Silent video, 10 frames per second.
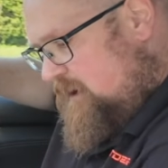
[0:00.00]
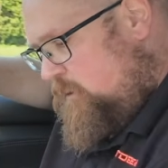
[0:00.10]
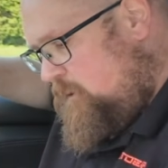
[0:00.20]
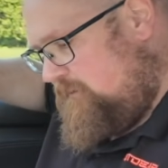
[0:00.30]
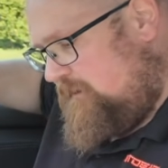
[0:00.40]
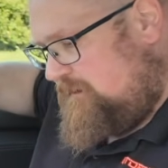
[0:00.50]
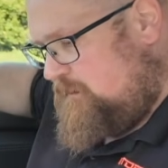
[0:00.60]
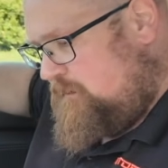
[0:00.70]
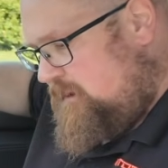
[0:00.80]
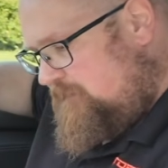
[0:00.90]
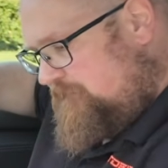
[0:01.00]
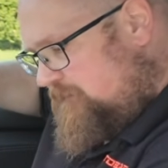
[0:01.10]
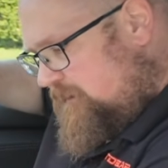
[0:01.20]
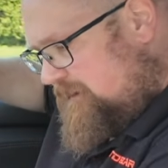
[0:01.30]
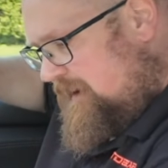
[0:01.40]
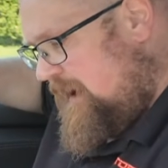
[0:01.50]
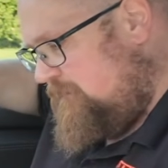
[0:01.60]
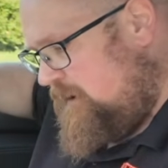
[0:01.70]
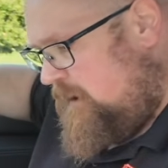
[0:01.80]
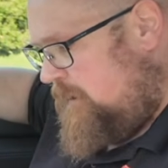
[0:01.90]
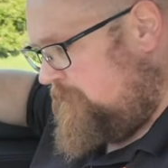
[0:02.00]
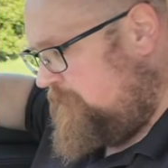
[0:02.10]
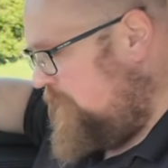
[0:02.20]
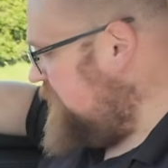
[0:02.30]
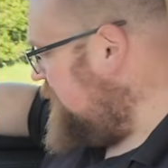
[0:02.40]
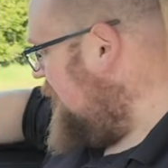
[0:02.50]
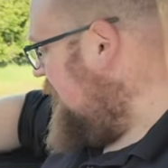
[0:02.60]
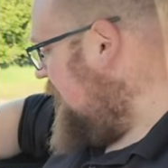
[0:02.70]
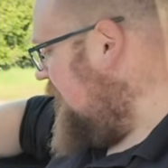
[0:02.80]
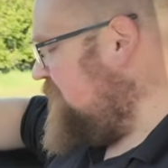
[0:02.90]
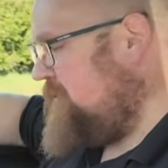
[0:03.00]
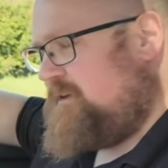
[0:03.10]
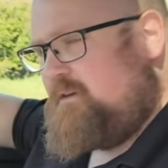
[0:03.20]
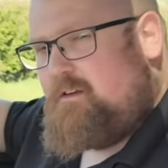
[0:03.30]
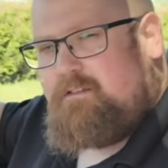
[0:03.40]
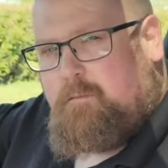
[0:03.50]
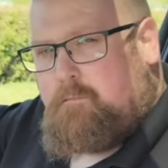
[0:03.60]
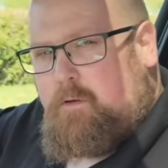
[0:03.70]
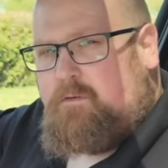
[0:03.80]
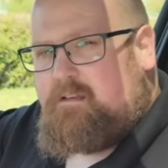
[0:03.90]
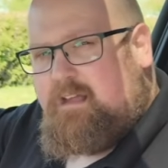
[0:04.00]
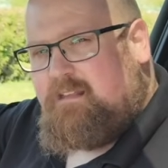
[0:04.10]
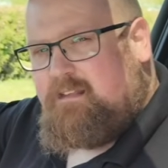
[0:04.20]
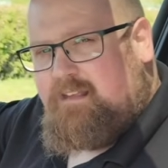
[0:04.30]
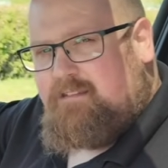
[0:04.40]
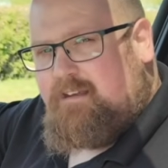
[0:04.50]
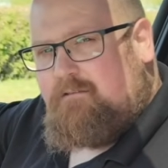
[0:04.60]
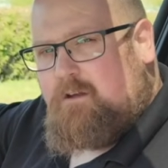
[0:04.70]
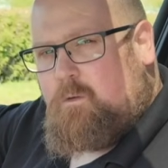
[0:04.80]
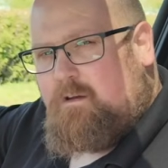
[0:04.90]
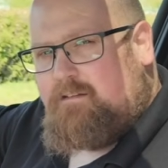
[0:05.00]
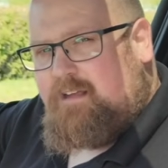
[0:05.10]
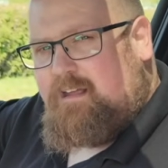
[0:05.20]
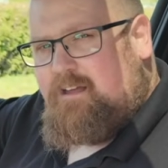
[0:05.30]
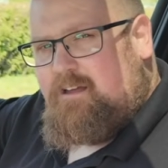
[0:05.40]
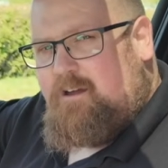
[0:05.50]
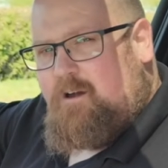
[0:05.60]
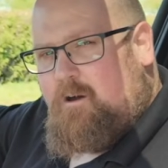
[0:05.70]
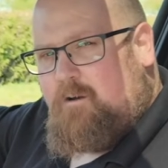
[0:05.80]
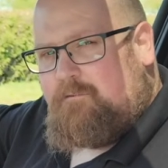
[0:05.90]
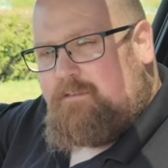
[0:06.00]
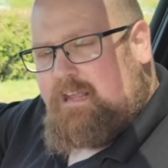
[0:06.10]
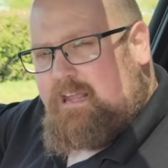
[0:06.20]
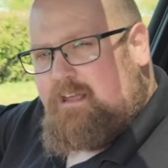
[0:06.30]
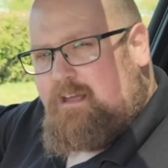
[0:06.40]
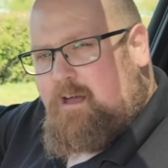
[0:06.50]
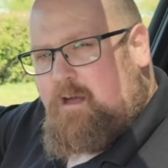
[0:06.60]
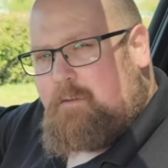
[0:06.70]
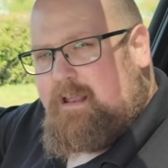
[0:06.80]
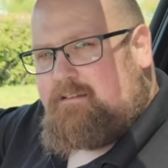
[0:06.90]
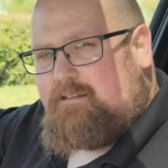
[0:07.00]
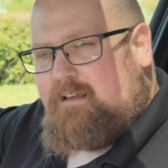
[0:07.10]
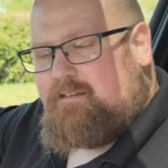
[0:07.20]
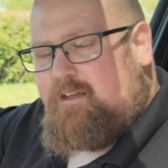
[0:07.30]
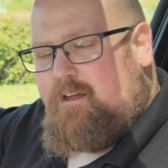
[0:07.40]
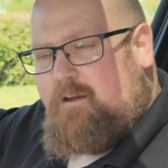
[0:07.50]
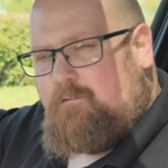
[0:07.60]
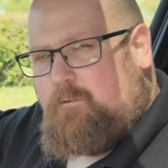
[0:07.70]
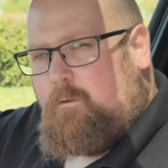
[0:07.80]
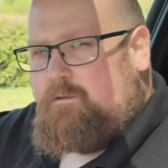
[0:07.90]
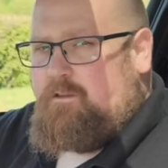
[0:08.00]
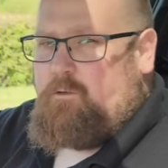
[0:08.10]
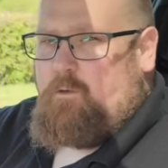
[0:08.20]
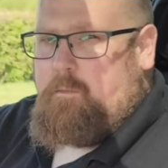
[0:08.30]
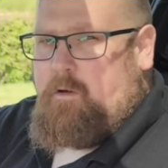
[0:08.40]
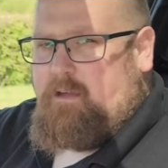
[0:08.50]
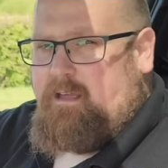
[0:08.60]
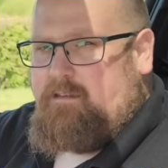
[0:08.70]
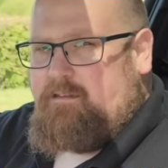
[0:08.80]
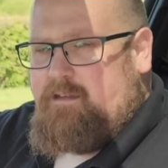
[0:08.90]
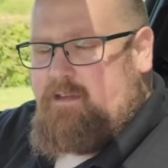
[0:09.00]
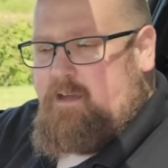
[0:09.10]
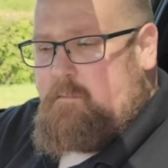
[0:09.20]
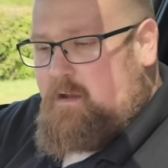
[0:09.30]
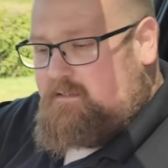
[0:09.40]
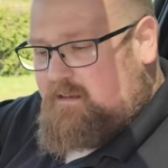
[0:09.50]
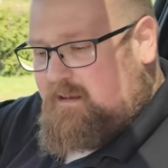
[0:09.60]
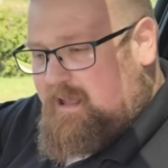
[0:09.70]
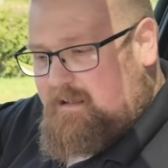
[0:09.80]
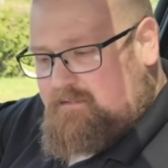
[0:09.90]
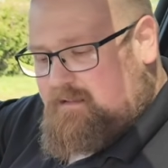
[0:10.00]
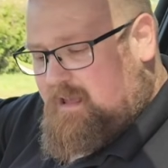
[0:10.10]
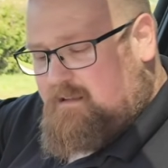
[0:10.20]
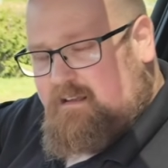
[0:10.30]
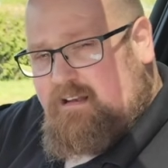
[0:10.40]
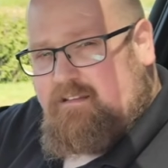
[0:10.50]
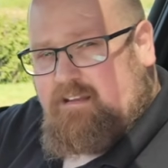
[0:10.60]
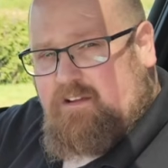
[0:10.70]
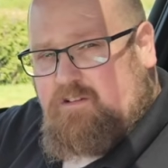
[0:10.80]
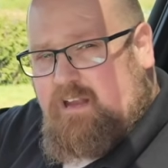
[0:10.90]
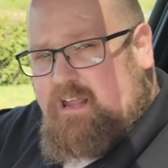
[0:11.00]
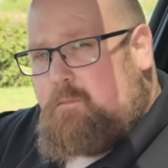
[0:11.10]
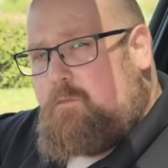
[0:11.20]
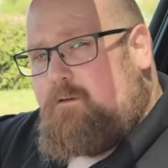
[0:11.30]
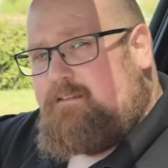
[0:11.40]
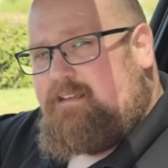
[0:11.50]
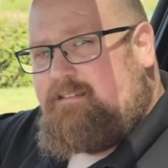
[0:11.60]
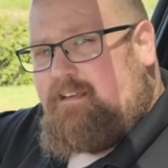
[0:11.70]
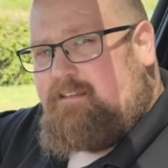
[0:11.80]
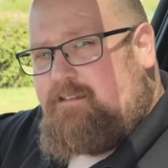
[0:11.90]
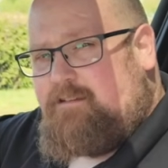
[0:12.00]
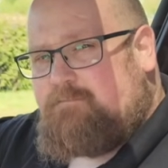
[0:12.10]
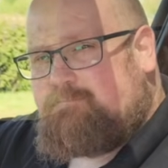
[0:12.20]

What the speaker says: with this little kind of fussy area up front, and also just a boost in the interior quality of the plastics for the door pockets. But other than that, yeah, it is actually pretty decent.